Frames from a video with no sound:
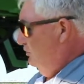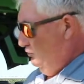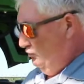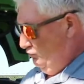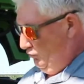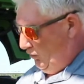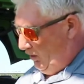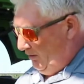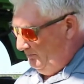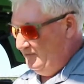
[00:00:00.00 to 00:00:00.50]

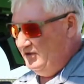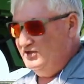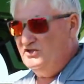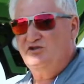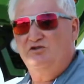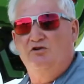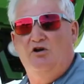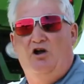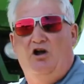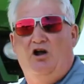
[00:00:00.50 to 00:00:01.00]
drop the
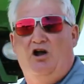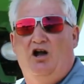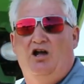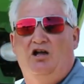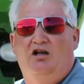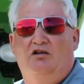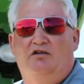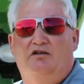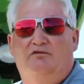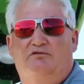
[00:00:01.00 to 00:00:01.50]

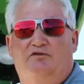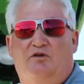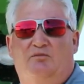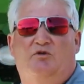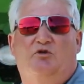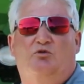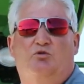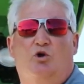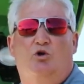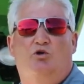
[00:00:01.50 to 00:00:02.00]
straw from
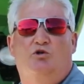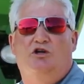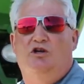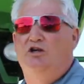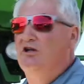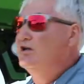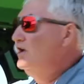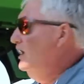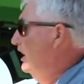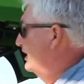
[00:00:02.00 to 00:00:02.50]
the
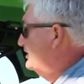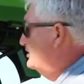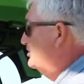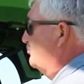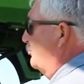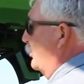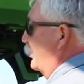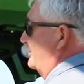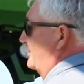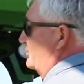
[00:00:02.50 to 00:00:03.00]
rotor and
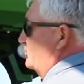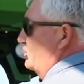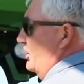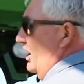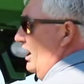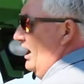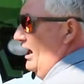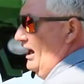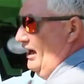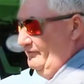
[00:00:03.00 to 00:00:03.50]
spread the
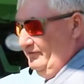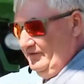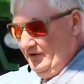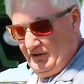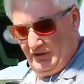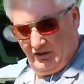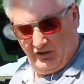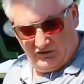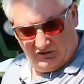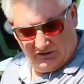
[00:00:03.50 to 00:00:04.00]

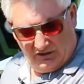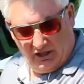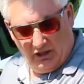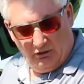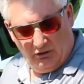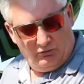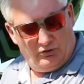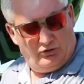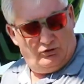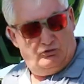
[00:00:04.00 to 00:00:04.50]
chaff. So
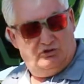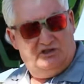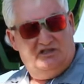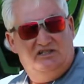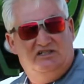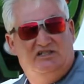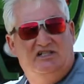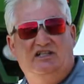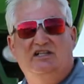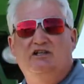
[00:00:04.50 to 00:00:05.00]
now we're
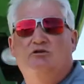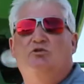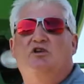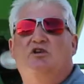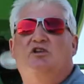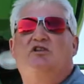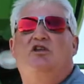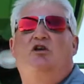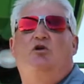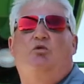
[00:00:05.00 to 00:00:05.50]
only dealing
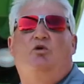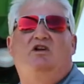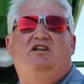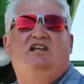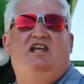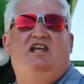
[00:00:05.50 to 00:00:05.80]
with what